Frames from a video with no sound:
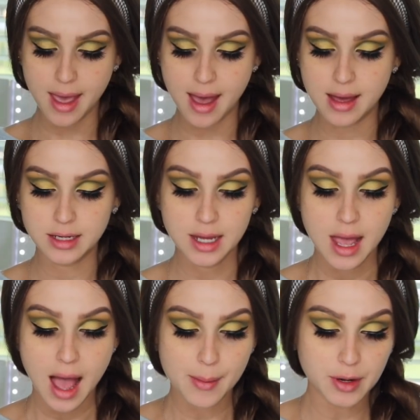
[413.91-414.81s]
And
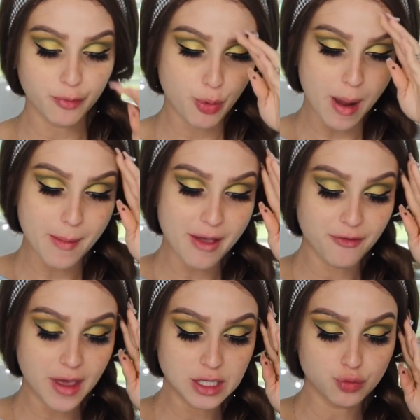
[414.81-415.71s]
I'm gonna prep my
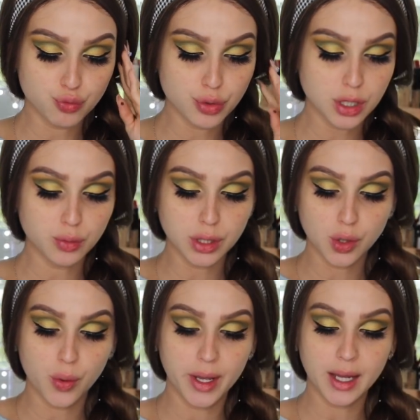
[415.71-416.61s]
face really,
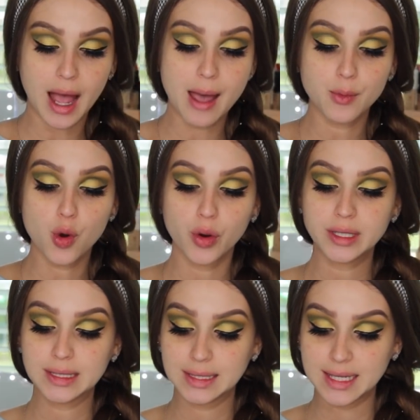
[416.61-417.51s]
really quick. I'm
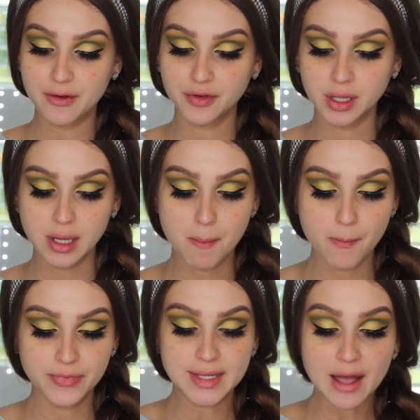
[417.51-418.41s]
going to
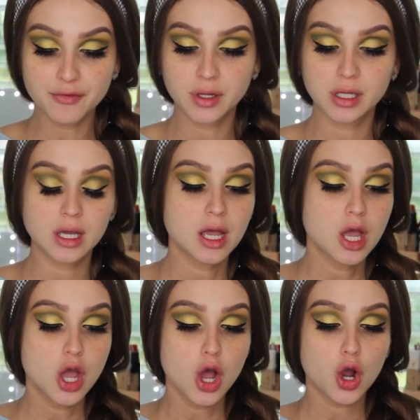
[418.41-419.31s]
definitely
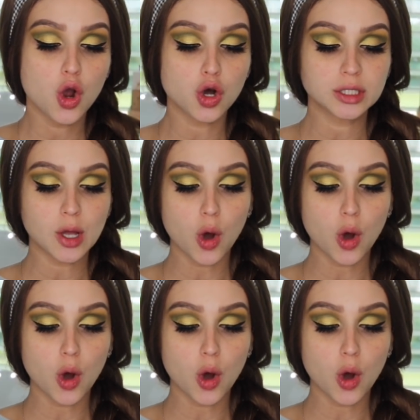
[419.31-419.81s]
go